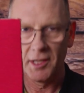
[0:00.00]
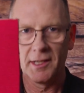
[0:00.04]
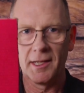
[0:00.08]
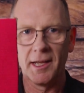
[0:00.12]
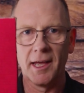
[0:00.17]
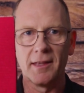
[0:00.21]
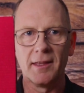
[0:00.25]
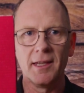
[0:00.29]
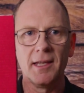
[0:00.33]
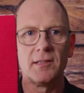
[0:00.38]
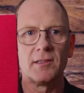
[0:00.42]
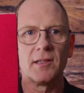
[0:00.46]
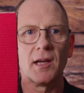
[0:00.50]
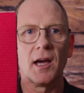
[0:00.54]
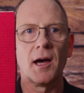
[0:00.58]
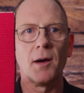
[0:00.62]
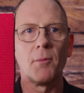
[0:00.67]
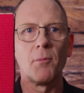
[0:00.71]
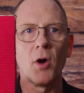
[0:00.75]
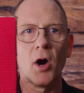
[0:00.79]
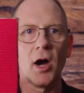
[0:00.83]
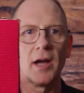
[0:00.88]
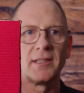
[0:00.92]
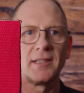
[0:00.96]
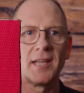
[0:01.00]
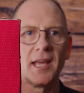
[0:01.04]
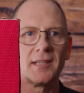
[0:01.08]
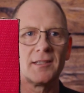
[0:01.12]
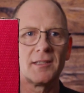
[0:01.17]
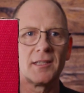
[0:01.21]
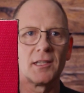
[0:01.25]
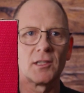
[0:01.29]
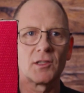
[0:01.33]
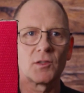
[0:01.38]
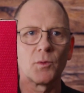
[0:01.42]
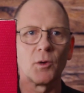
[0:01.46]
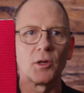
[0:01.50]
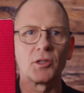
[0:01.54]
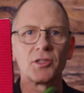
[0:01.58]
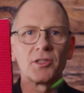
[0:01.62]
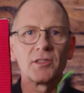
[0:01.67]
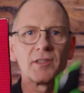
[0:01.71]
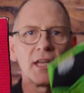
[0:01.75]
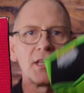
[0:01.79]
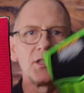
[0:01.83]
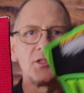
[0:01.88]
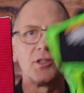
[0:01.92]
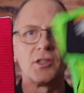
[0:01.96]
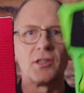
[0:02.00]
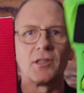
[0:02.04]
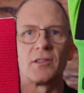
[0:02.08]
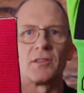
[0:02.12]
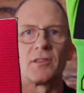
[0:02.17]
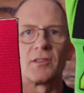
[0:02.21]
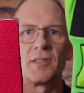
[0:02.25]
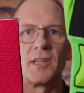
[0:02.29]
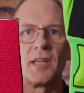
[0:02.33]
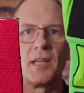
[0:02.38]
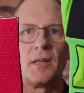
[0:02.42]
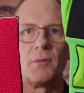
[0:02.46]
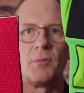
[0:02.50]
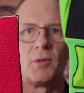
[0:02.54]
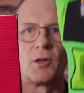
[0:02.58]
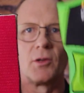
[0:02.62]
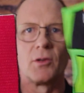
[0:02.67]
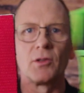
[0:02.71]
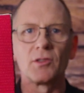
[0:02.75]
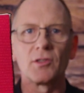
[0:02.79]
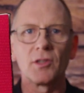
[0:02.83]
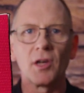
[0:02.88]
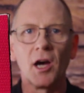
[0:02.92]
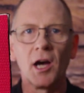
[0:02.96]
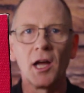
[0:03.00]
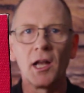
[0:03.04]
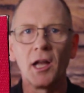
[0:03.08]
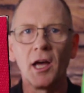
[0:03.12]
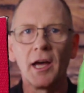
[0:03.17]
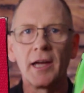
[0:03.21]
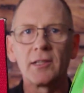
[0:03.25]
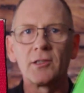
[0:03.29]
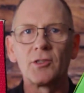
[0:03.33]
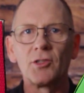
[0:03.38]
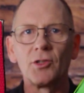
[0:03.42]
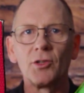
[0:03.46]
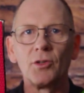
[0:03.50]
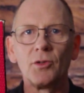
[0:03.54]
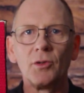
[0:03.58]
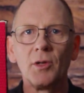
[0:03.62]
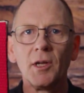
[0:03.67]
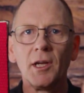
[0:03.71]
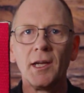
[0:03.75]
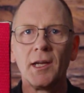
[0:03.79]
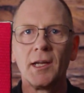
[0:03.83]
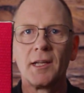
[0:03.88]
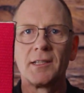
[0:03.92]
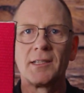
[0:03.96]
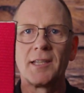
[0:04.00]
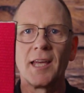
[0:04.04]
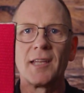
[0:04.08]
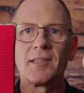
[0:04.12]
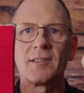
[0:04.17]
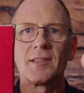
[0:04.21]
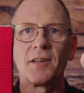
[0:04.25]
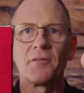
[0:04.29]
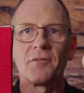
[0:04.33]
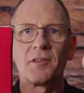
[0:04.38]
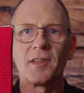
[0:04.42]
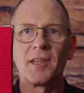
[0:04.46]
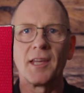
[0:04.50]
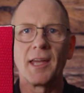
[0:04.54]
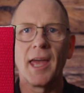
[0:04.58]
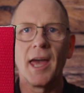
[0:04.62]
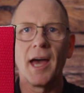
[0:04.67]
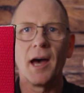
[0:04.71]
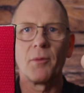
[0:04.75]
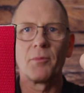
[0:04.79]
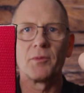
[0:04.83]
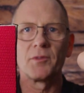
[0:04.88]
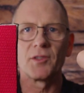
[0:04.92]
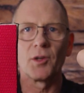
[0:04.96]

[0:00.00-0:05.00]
Now these are my testing swatches, as you can see, because I like to test everything out.